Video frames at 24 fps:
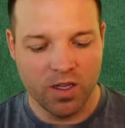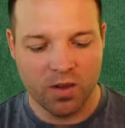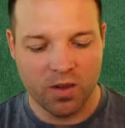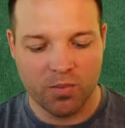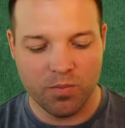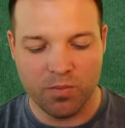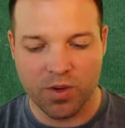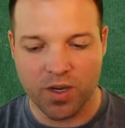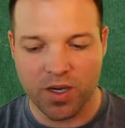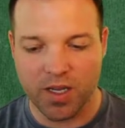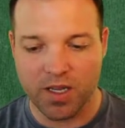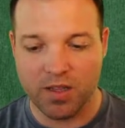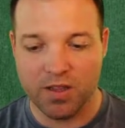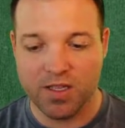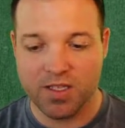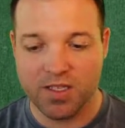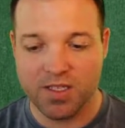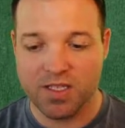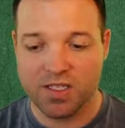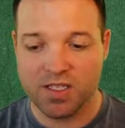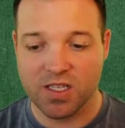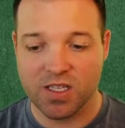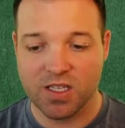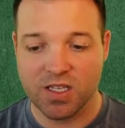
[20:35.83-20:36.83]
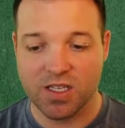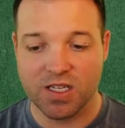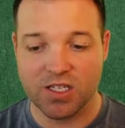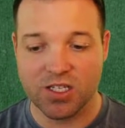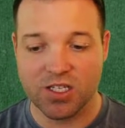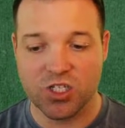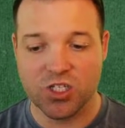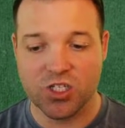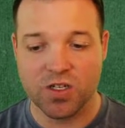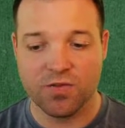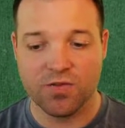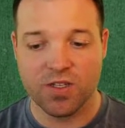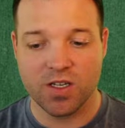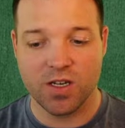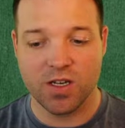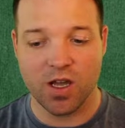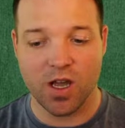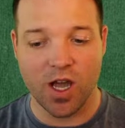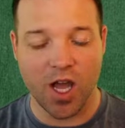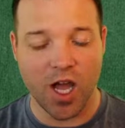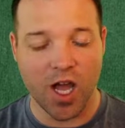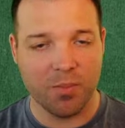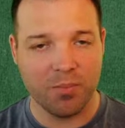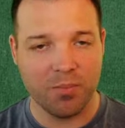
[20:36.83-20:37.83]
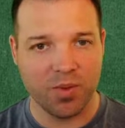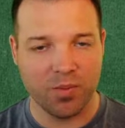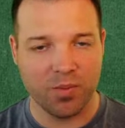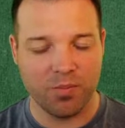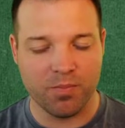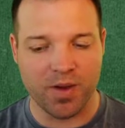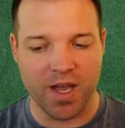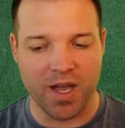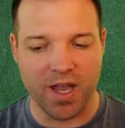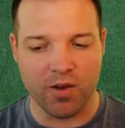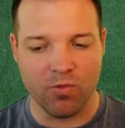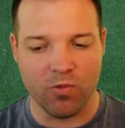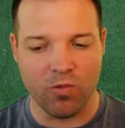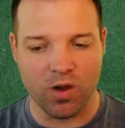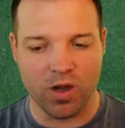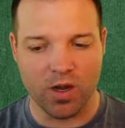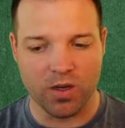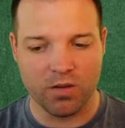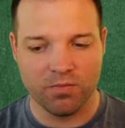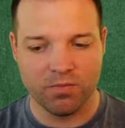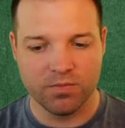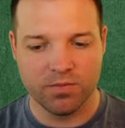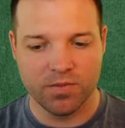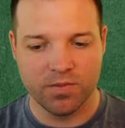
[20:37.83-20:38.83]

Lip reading: but this is going to get shifted up by 1.